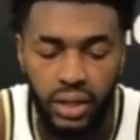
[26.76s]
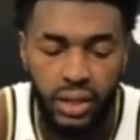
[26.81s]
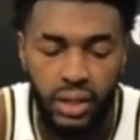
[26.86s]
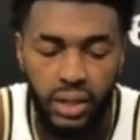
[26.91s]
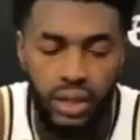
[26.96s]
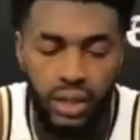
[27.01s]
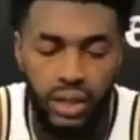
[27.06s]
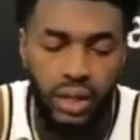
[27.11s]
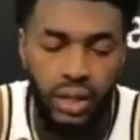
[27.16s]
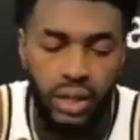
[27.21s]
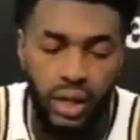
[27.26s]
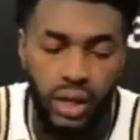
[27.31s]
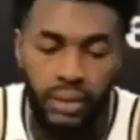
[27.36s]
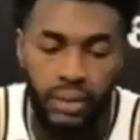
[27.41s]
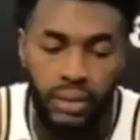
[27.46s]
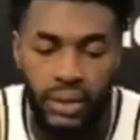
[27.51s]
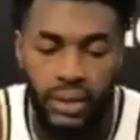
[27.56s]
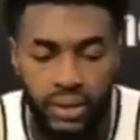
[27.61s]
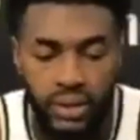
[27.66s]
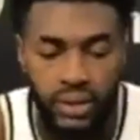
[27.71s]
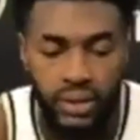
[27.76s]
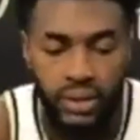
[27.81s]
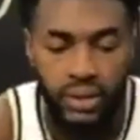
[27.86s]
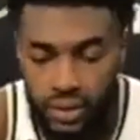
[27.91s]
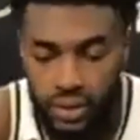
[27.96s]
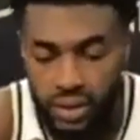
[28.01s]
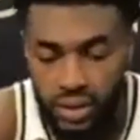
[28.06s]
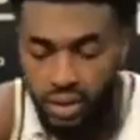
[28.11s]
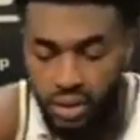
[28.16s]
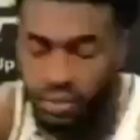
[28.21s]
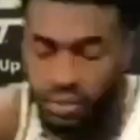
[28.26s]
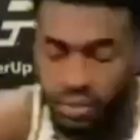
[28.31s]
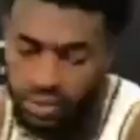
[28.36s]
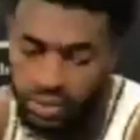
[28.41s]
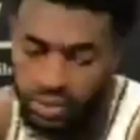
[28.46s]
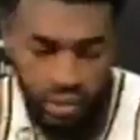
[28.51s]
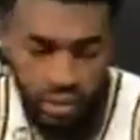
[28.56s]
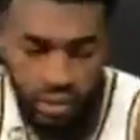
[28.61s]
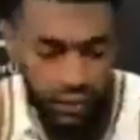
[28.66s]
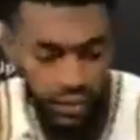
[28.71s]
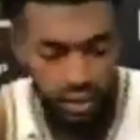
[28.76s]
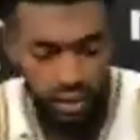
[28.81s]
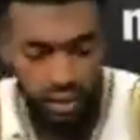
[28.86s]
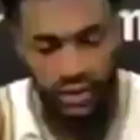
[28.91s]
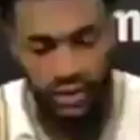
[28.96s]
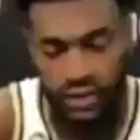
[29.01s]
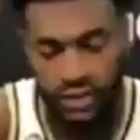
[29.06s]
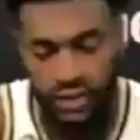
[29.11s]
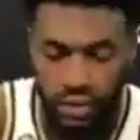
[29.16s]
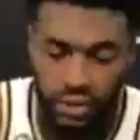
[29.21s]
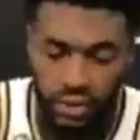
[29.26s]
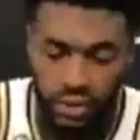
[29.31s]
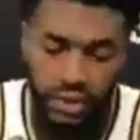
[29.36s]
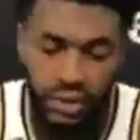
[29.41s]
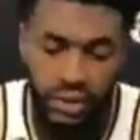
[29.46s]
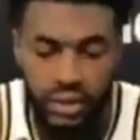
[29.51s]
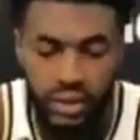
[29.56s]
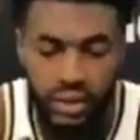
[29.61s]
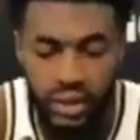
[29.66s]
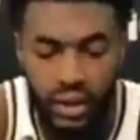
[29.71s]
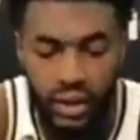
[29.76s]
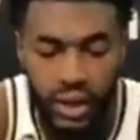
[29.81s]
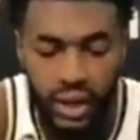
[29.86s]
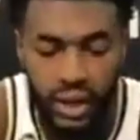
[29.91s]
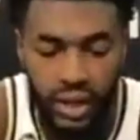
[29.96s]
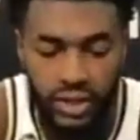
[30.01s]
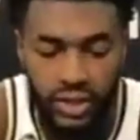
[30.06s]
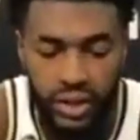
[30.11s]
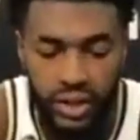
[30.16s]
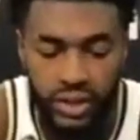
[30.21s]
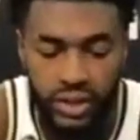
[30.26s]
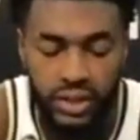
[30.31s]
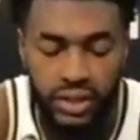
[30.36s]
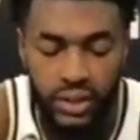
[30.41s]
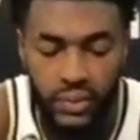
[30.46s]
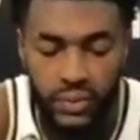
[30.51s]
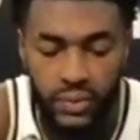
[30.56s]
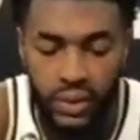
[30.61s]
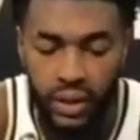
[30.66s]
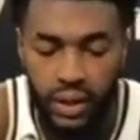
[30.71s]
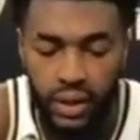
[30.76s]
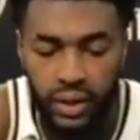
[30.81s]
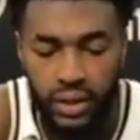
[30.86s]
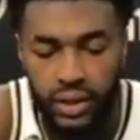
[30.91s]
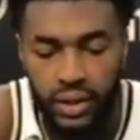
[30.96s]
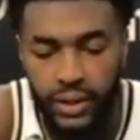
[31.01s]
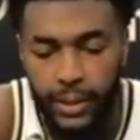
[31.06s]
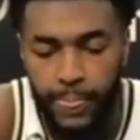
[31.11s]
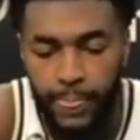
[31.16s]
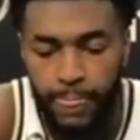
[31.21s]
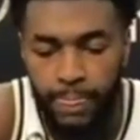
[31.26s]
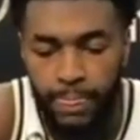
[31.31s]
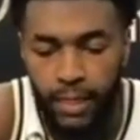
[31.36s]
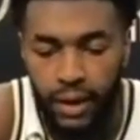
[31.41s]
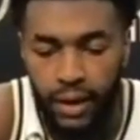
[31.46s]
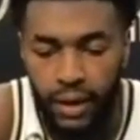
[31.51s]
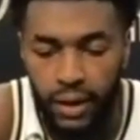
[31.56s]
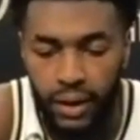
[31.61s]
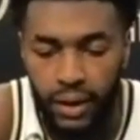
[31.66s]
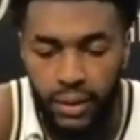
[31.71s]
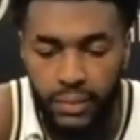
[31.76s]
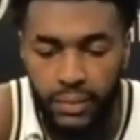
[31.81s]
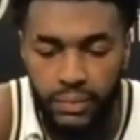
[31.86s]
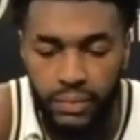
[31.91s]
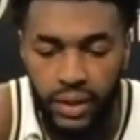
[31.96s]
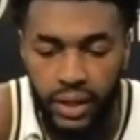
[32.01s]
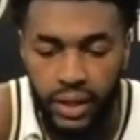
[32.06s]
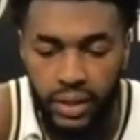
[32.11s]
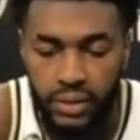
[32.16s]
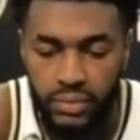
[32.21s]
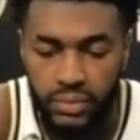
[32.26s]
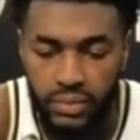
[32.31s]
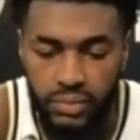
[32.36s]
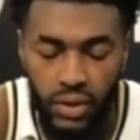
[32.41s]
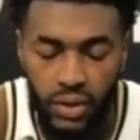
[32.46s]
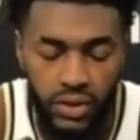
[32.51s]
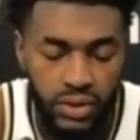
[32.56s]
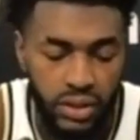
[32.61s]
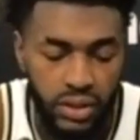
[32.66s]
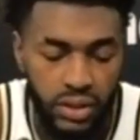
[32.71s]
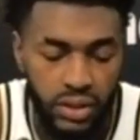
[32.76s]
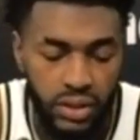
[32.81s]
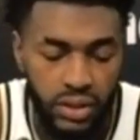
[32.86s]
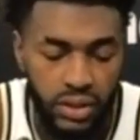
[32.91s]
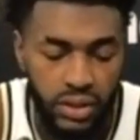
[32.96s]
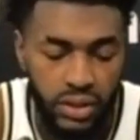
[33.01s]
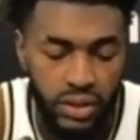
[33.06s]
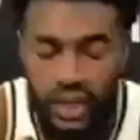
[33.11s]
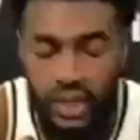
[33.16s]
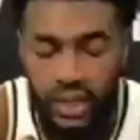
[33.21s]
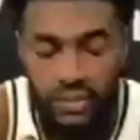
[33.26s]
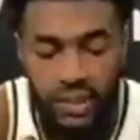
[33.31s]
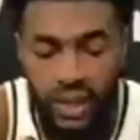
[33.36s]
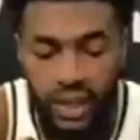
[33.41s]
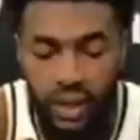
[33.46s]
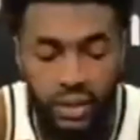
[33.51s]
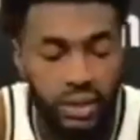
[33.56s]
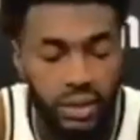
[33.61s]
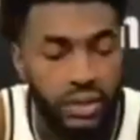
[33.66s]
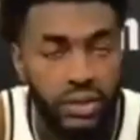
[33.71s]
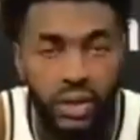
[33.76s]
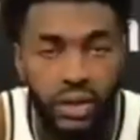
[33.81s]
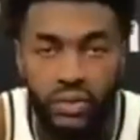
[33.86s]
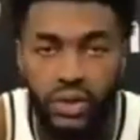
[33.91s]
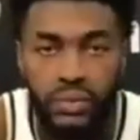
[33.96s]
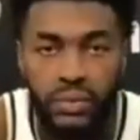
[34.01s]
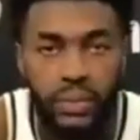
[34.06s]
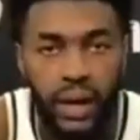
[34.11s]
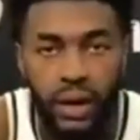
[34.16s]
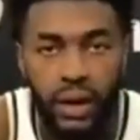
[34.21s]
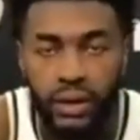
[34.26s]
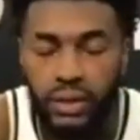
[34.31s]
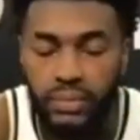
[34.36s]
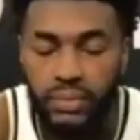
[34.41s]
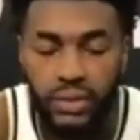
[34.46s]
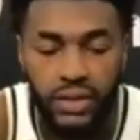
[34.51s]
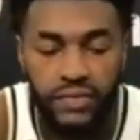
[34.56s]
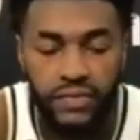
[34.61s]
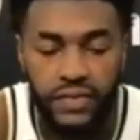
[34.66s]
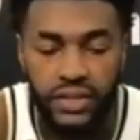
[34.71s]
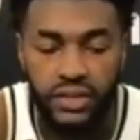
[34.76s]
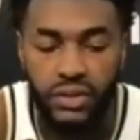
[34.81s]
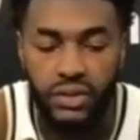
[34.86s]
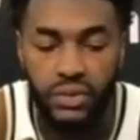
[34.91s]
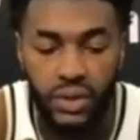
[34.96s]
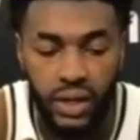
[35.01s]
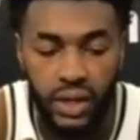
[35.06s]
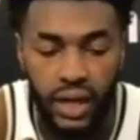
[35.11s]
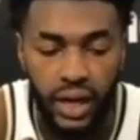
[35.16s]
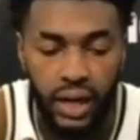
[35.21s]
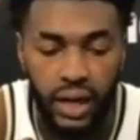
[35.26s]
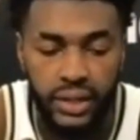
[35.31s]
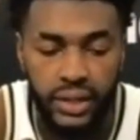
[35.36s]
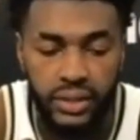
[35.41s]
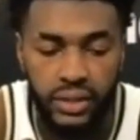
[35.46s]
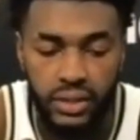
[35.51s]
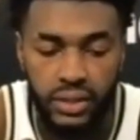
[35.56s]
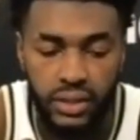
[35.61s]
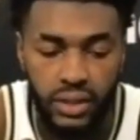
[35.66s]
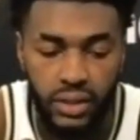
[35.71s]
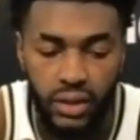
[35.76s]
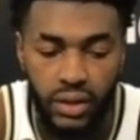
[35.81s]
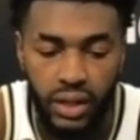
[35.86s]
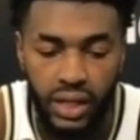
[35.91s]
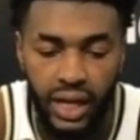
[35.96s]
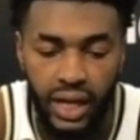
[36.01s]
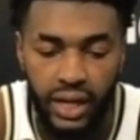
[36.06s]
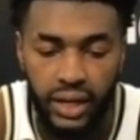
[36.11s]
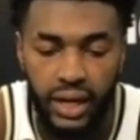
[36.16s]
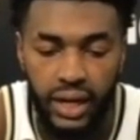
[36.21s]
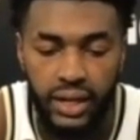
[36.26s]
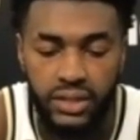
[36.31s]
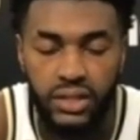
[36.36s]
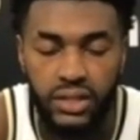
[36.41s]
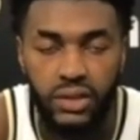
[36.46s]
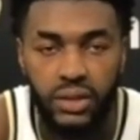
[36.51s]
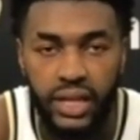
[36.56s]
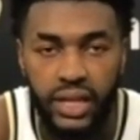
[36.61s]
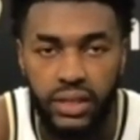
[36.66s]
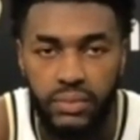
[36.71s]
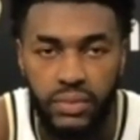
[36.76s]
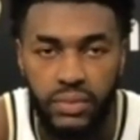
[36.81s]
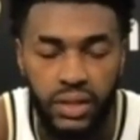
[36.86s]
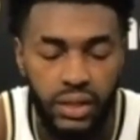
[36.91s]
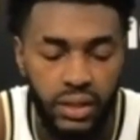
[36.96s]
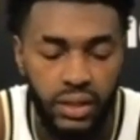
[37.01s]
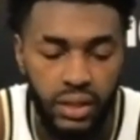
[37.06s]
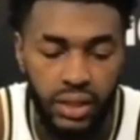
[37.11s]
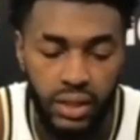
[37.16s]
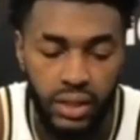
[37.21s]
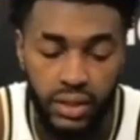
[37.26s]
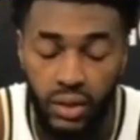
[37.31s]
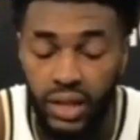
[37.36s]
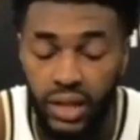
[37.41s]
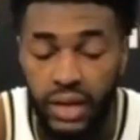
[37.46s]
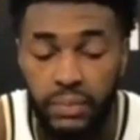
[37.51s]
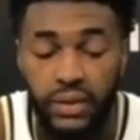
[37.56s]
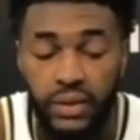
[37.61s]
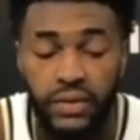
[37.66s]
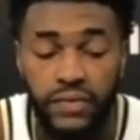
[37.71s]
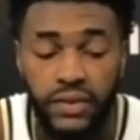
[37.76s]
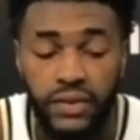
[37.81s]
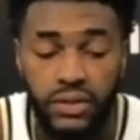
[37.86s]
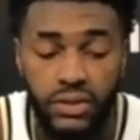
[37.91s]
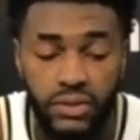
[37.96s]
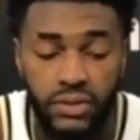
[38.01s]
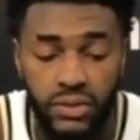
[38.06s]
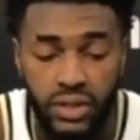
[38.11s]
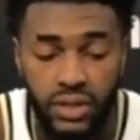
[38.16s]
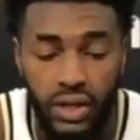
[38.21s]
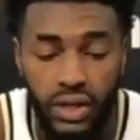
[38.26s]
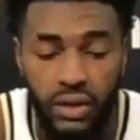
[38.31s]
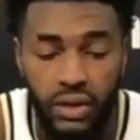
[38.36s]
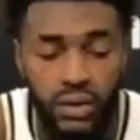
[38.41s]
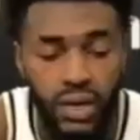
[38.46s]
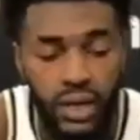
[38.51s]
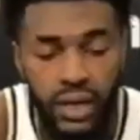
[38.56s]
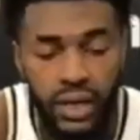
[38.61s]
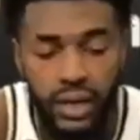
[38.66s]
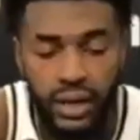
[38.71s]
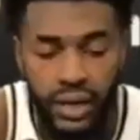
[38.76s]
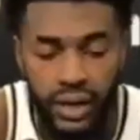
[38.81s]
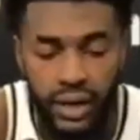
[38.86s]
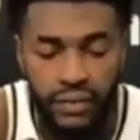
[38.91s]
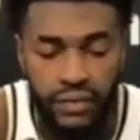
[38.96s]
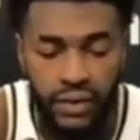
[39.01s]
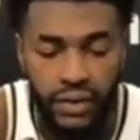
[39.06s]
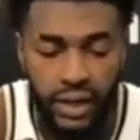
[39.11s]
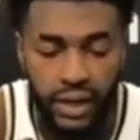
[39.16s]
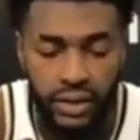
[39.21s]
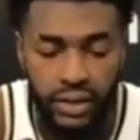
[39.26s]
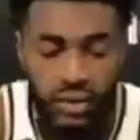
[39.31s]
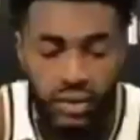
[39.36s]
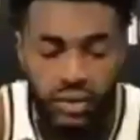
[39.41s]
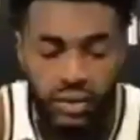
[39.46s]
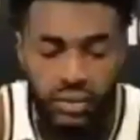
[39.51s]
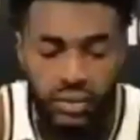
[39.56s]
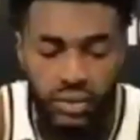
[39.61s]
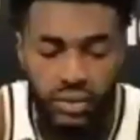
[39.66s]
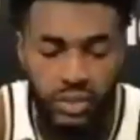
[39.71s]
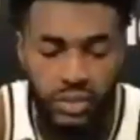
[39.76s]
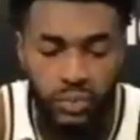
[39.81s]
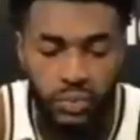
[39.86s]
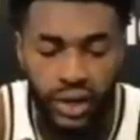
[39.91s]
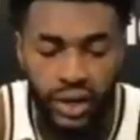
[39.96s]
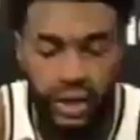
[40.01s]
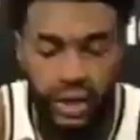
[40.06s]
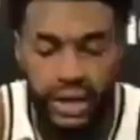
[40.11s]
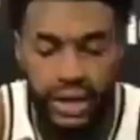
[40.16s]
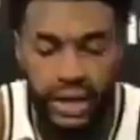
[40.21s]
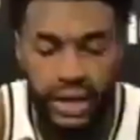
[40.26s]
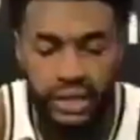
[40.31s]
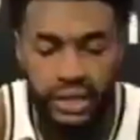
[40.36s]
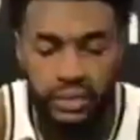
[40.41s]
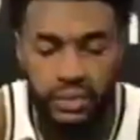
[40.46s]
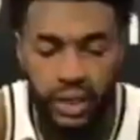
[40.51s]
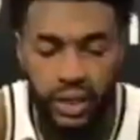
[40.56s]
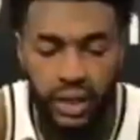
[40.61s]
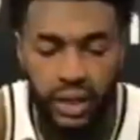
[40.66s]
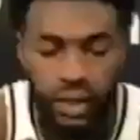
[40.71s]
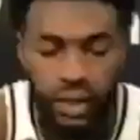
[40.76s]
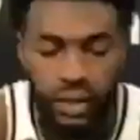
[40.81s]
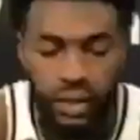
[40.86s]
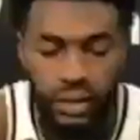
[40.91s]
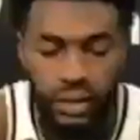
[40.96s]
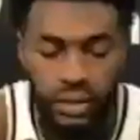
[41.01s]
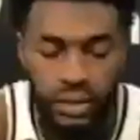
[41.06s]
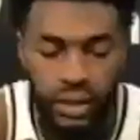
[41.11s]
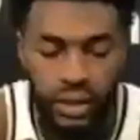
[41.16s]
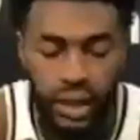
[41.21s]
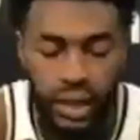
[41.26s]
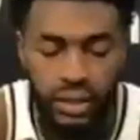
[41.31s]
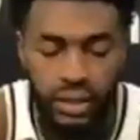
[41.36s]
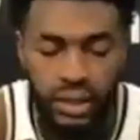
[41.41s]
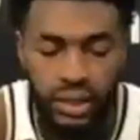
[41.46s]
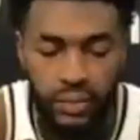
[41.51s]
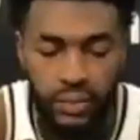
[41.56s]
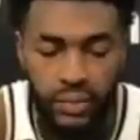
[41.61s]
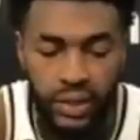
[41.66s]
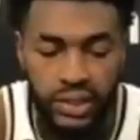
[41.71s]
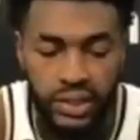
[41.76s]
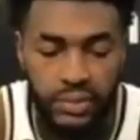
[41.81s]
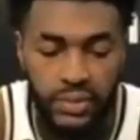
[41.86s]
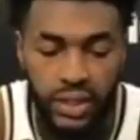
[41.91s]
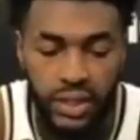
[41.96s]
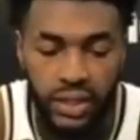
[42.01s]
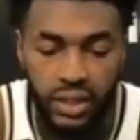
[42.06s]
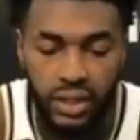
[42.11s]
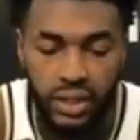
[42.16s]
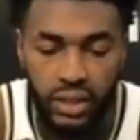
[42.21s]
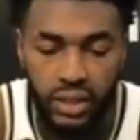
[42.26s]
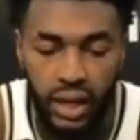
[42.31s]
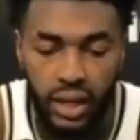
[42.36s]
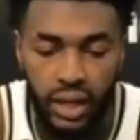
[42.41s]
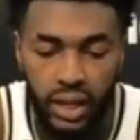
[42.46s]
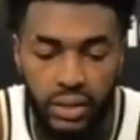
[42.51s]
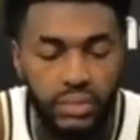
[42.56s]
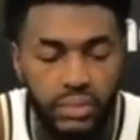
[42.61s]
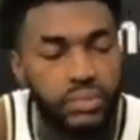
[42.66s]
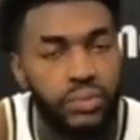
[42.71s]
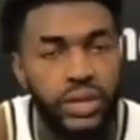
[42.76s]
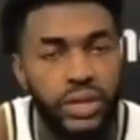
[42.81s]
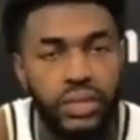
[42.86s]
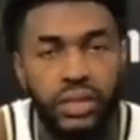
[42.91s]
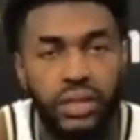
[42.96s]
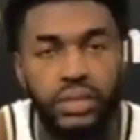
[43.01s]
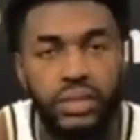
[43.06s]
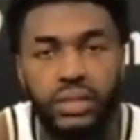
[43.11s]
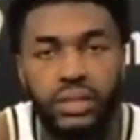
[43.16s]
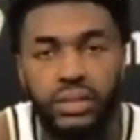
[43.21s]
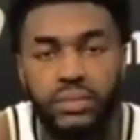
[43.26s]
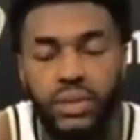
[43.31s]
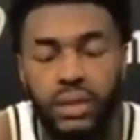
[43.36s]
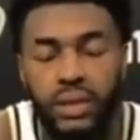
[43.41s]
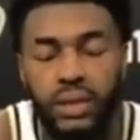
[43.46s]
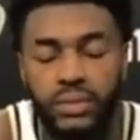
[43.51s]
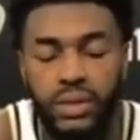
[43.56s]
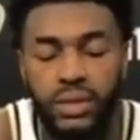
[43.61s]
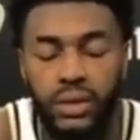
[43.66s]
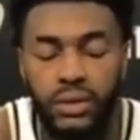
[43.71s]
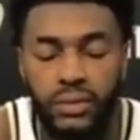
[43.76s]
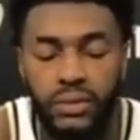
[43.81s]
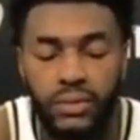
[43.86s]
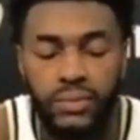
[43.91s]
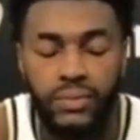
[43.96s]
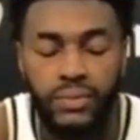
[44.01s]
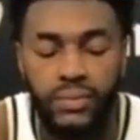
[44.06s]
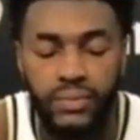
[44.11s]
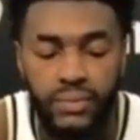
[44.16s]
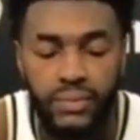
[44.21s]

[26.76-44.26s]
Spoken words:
My jump hook to over the left shoulder. You know, I try to stick with that. But mostly it comes down to, you know, rebounding, being physical with guys. You know, a lot of guys don't like being physical. So I feel like, you know, just bringing that aspect kind of separates me and kind of brings our team up. So.